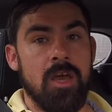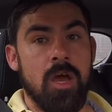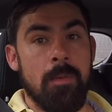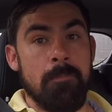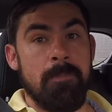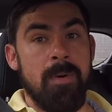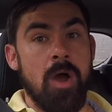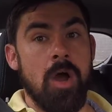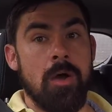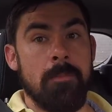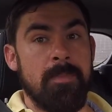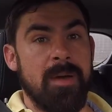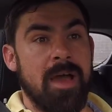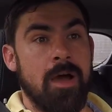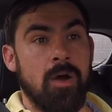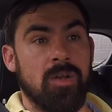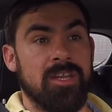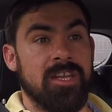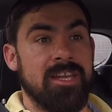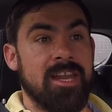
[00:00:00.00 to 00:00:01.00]
and Burton
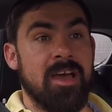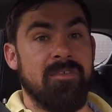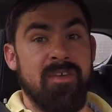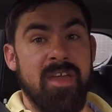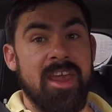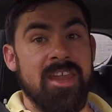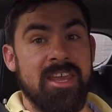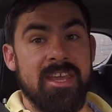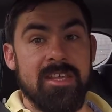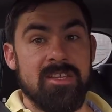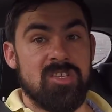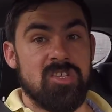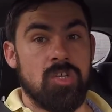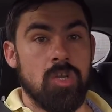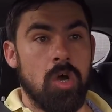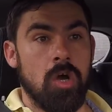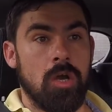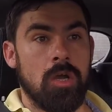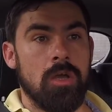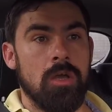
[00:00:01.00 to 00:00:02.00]
Power didn't have any in
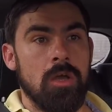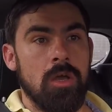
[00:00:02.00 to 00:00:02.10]
stock,